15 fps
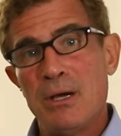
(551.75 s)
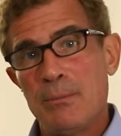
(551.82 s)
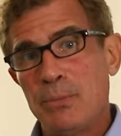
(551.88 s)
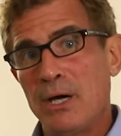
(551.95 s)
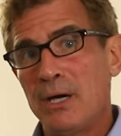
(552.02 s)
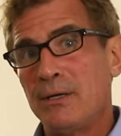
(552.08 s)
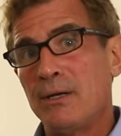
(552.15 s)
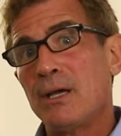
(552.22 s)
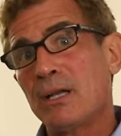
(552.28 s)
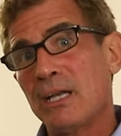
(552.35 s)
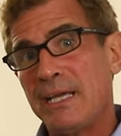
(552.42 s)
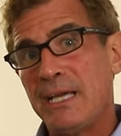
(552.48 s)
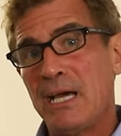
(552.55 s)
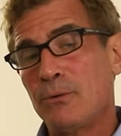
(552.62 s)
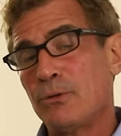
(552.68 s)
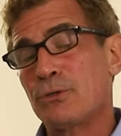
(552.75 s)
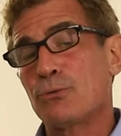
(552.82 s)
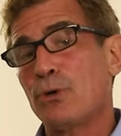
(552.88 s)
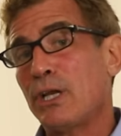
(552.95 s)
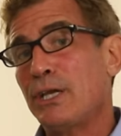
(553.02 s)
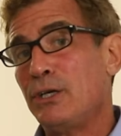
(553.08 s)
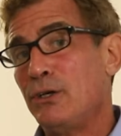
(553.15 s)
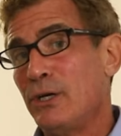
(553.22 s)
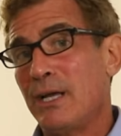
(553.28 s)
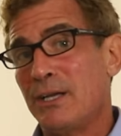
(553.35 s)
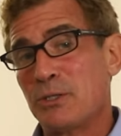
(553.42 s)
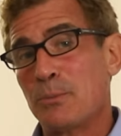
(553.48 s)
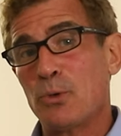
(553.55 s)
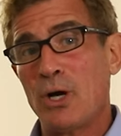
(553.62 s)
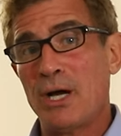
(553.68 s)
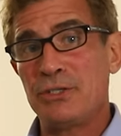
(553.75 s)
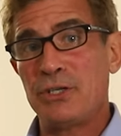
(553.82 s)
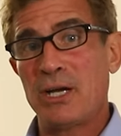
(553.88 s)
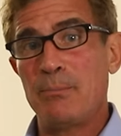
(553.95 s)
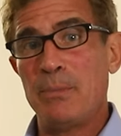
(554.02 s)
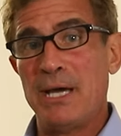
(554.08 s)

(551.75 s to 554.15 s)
But Leanne was really good as a project